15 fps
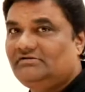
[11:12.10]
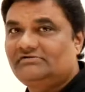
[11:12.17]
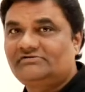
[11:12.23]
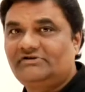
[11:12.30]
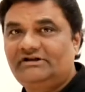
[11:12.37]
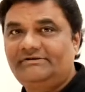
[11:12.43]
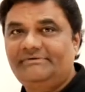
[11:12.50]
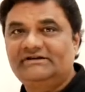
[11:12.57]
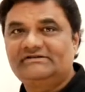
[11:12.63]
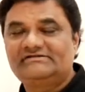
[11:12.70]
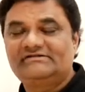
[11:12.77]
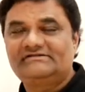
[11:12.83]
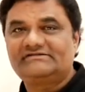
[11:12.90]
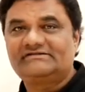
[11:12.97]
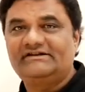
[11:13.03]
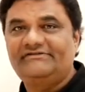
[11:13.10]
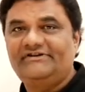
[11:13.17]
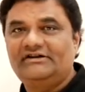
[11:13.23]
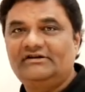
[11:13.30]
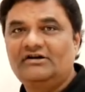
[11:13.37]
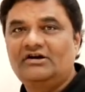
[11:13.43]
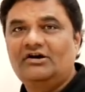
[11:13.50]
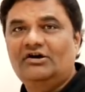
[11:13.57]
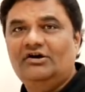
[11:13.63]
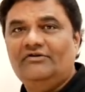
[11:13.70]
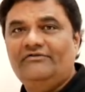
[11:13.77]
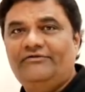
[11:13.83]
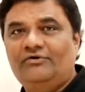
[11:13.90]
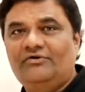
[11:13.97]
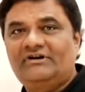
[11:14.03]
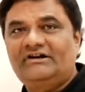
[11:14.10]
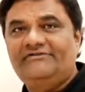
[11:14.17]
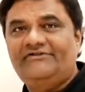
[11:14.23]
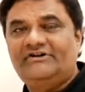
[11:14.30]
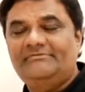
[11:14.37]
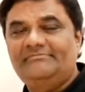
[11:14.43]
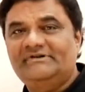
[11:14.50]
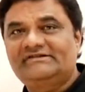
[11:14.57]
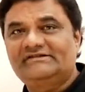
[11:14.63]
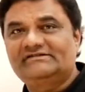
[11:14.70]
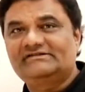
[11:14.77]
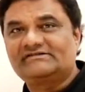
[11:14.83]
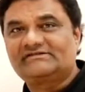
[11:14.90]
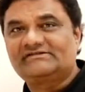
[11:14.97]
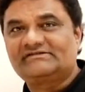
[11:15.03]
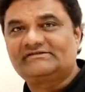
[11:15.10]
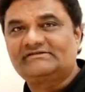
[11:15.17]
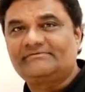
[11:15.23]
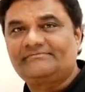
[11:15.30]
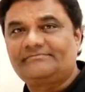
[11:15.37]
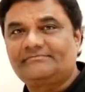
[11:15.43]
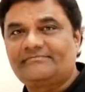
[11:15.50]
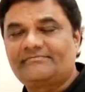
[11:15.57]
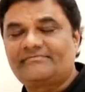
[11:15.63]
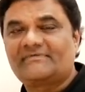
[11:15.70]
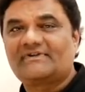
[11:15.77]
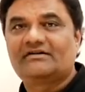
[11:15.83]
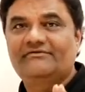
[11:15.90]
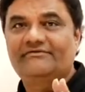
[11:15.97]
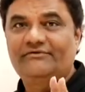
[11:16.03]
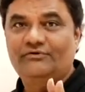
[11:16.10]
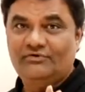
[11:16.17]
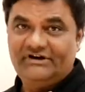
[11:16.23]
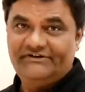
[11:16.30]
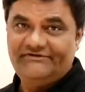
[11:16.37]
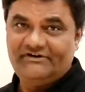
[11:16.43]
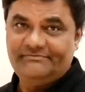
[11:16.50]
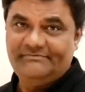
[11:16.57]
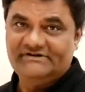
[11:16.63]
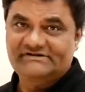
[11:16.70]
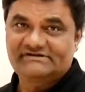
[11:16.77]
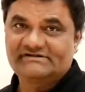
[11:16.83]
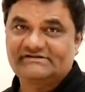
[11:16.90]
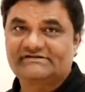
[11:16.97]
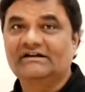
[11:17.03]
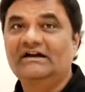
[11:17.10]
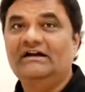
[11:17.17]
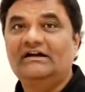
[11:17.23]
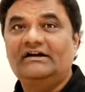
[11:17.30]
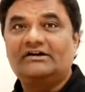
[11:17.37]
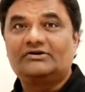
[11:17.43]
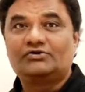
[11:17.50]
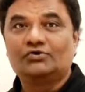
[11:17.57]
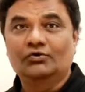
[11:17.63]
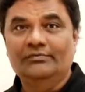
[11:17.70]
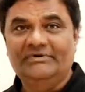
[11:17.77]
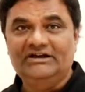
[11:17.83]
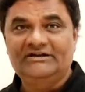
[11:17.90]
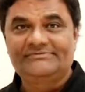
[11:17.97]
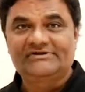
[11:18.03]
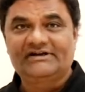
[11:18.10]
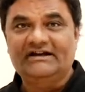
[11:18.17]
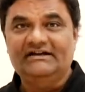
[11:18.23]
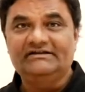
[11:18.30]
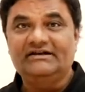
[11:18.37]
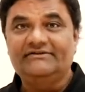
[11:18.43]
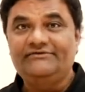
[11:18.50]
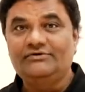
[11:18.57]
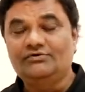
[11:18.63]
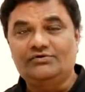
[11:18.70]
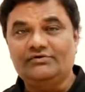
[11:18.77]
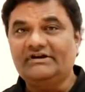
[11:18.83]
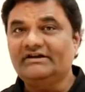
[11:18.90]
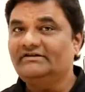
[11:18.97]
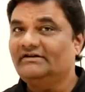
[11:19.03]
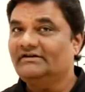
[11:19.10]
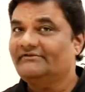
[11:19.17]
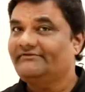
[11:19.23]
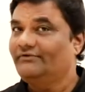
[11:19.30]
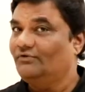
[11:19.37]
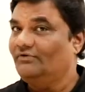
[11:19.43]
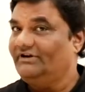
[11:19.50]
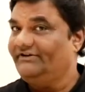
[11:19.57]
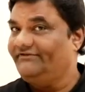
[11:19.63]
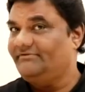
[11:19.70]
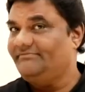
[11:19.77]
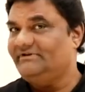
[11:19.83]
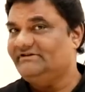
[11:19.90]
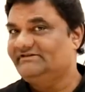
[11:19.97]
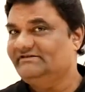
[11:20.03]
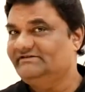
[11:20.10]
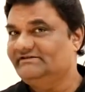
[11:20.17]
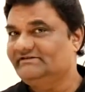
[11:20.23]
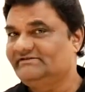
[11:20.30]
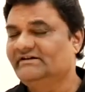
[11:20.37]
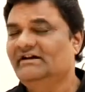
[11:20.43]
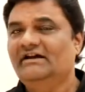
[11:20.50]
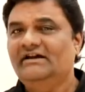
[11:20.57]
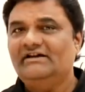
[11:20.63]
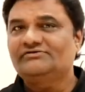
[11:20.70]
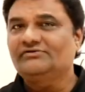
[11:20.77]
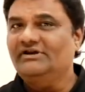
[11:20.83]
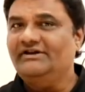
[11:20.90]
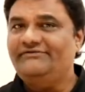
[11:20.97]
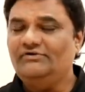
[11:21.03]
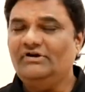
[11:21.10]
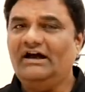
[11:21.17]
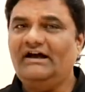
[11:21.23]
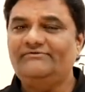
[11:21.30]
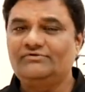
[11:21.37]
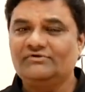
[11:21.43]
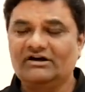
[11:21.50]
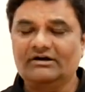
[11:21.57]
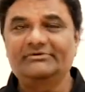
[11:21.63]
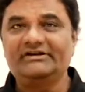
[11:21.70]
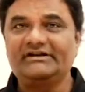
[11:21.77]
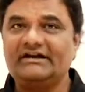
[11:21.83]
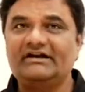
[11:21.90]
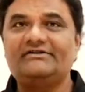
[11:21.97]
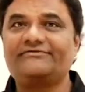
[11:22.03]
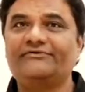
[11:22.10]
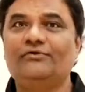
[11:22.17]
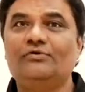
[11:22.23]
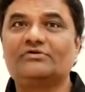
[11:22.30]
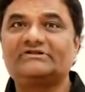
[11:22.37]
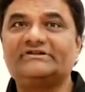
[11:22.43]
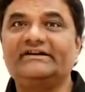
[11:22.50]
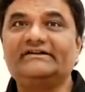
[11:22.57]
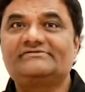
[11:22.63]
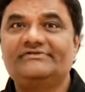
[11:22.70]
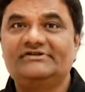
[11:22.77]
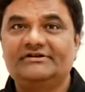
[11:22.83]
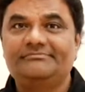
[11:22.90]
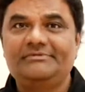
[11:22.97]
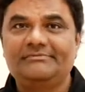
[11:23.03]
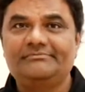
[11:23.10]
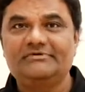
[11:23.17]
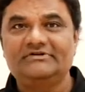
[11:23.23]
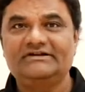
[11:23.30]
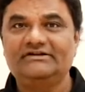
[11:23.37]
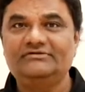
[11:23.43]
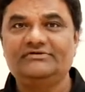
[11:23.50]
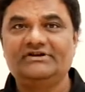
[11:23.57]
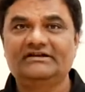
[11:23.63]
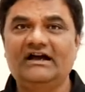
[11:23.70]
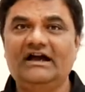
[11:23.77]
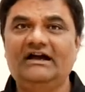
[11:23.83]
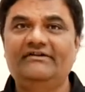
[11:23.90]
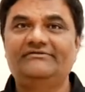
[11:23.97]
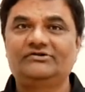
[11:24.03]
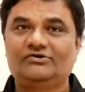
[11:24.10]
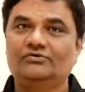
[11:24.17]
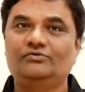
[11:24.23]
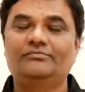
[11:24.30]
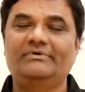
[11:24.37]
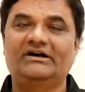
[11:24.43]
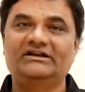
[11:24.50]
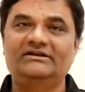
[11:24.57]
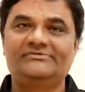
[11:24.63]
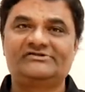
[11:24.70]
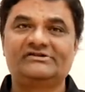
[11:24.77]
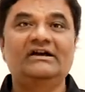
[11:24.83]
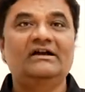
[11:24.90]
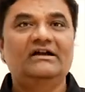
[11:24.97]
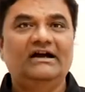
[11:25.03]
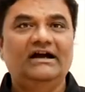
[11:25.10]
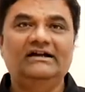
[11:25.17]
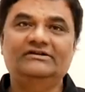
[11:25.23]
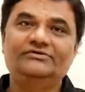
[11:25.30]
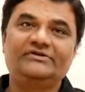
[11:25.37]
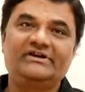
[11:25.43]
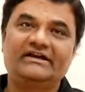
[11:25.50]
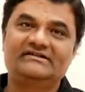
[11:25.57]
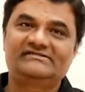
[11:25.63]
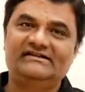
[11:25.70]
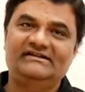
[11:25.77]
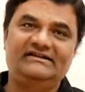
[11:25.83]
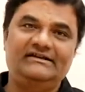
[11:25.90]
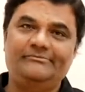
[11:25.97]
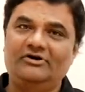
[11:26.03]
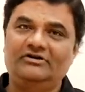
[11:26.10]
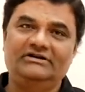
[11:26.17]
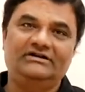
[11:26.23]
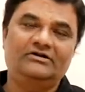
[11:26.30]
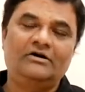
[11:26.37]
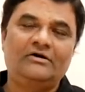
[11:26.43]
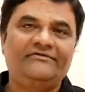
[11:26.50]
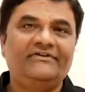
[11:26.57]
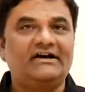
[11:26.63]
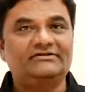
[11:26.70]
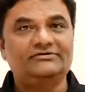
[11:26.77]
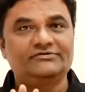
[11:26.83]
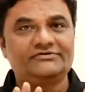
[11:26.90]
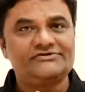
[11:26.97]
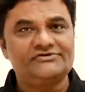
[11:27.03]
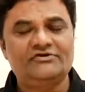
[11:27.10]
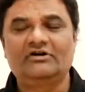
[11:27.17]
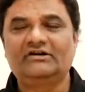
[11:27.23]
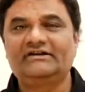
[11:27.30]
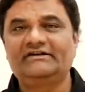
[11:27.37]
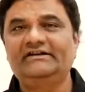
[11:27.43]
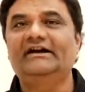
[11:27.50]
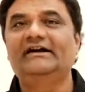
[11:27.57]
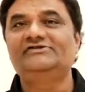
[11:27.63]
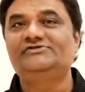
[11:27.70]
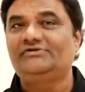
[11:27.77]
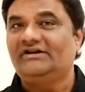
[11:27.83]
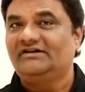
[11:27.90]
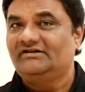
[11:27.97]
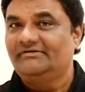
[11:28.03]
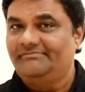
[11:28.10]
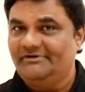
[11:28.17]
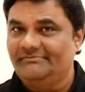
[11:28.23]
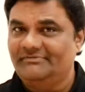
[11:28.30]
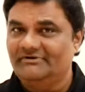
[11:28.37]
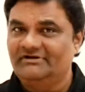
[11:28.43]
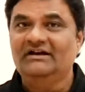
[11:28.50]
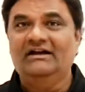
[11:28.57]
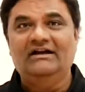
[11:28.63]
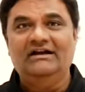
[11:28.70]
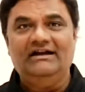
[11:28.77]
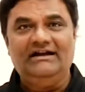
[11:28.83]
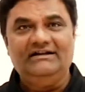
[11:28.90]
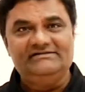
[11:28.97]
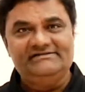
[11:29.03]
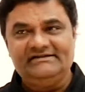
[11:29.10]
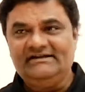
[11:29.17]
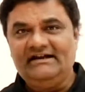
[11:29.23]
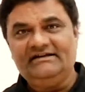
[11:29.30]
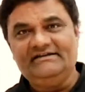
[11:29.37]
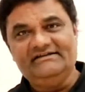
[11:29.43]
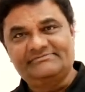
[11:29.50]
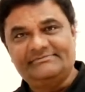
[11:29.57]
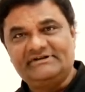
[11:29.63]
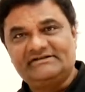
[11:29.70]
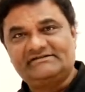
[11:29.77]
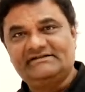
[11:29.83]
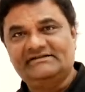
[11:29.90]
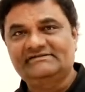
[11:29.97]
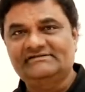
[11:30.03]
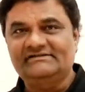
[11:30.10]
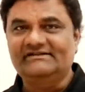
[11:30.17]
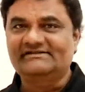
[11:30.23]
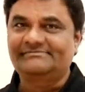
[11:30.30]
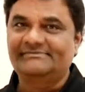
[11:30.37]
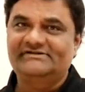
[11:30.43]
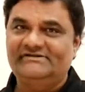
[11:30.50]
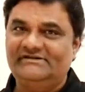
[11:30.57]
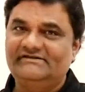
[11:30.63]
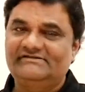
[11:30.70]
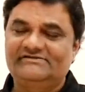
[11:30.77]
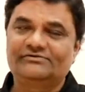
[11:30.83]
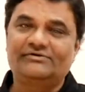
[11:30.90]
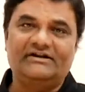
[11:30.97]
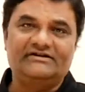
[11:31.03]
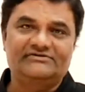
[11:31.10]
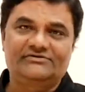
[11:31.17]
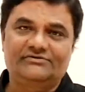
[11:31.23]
So it means this is giving four different messages. Four different messages. Two bulbs can give you together four different messages. So if you have to communicate four things with the people, then you can have two bulbs and you can set them on and off, and you should already educate the people and say that this means this means this, so and